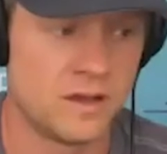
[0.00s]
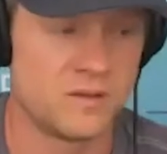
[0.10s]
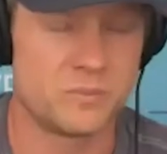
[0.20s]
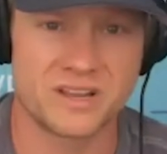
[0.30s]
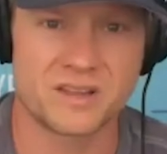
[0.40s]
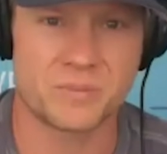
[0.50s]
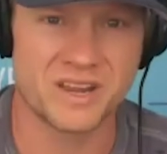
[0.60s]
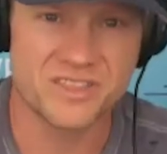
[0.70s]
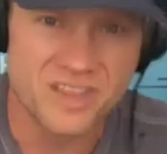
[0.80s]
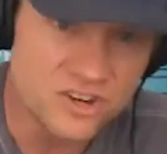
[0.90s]
but I
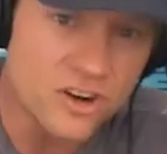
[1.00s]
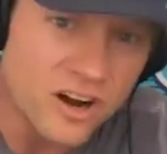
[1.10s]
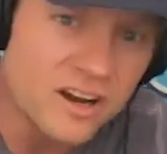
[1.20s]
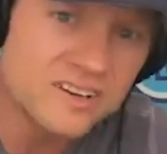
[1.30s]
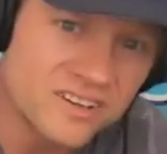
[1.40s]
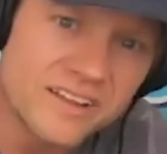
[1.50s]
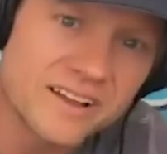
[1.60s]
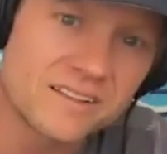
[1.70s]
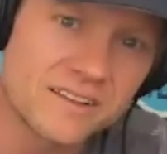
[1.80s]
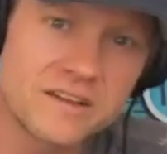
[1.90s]
think trying to
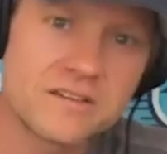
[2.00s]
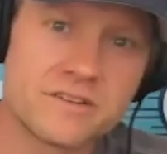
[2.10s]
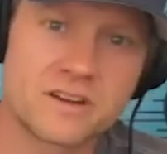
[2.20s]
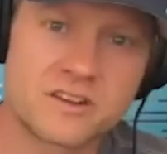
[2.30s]
like live and